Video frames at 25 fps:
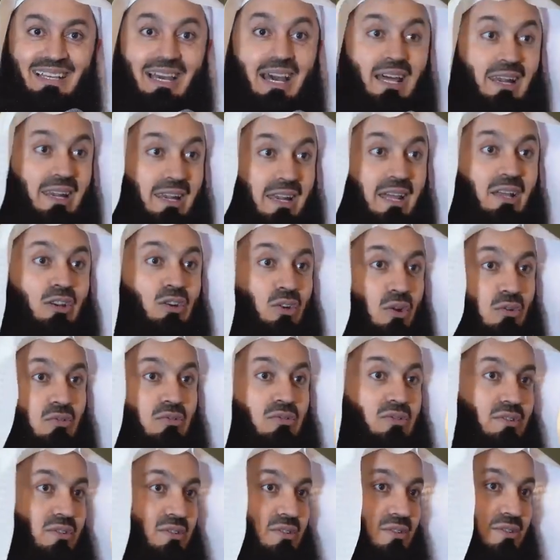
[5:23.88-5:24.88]
Allah
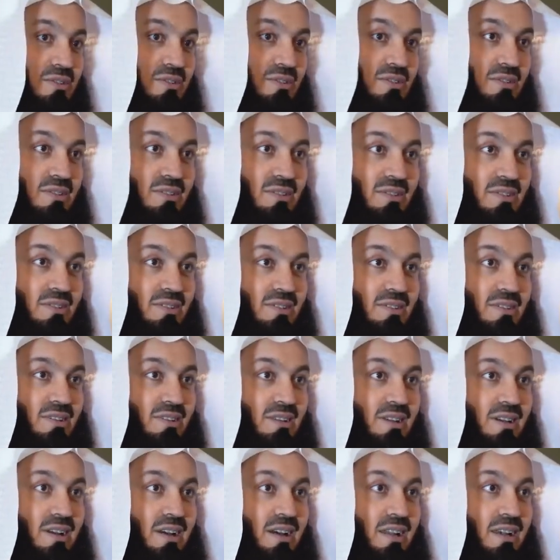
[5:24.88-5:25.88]
knows.
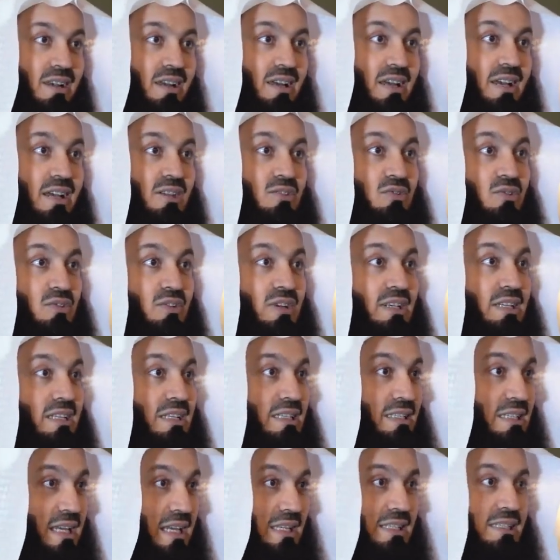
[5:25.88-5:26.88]
Allah has already
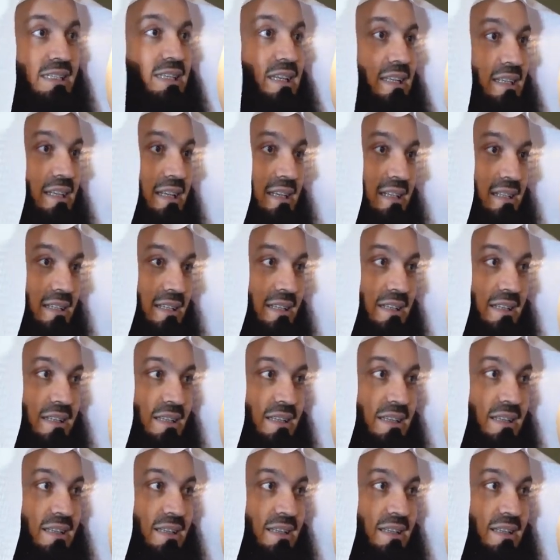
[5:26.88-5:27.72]
destined it.